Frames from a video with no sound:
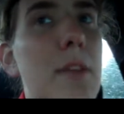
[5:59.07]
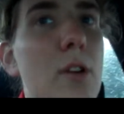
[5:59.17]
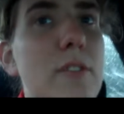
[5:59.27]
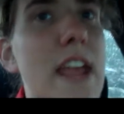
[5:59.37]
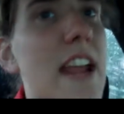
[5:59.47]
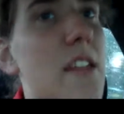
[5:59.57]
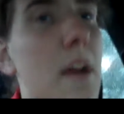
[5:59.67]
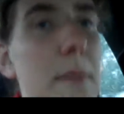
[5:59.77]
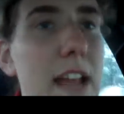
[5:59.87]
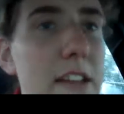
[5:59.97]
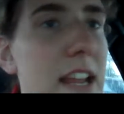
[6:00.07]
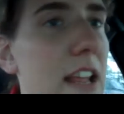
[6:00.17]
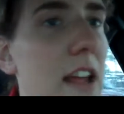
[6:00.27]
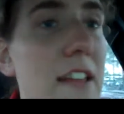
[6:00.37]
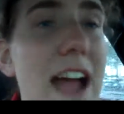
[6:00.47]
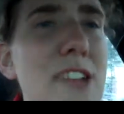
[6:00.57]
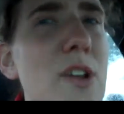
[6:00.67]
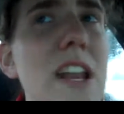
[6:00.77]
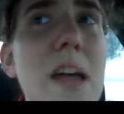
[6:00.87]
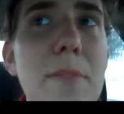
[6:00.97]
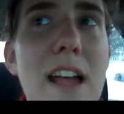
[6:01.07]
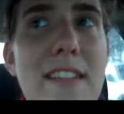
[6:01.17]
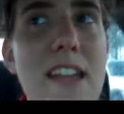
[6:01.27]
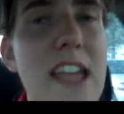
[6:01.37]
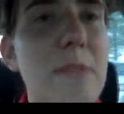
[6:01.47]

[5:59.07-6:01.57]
You know, take his. I'm like I take it. I tweeted at him last night.